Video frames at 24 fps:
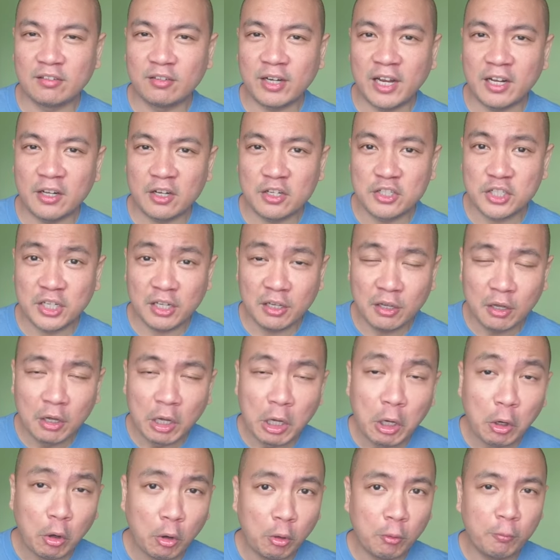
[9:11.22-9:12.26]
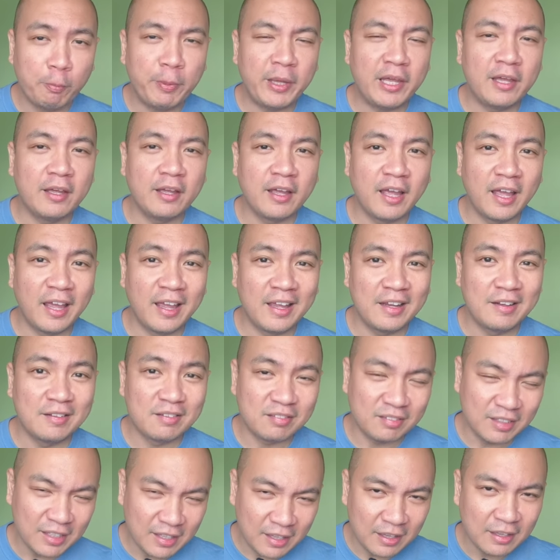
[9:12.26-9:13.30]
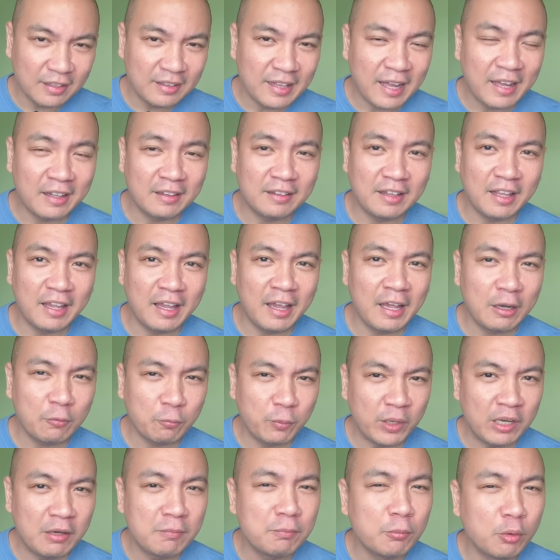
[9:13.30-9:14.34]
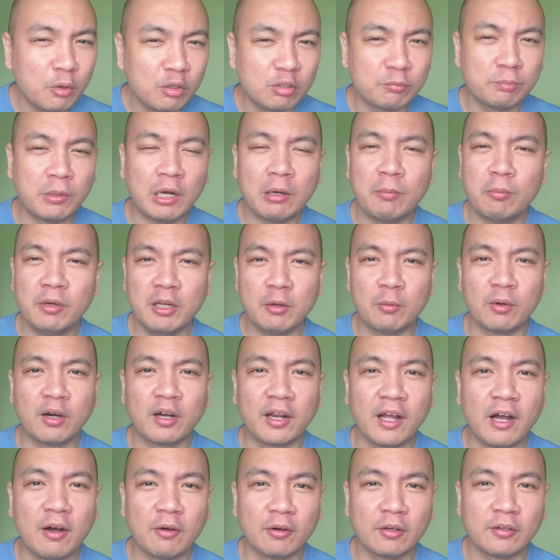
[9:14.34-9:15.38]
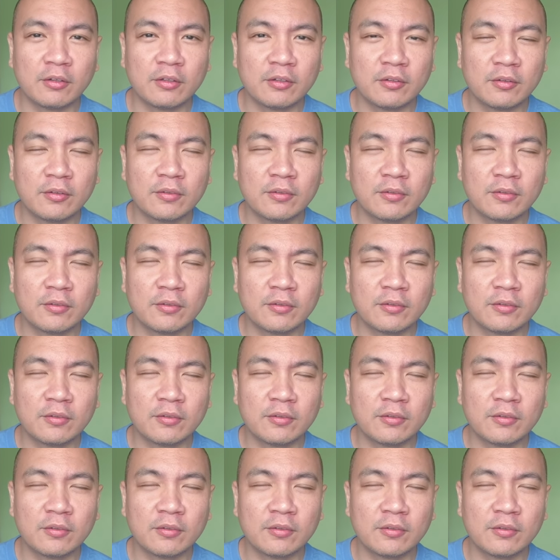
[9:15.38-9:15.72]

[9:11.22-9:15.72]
that strategy, hoping and seeing that it will most probably work out.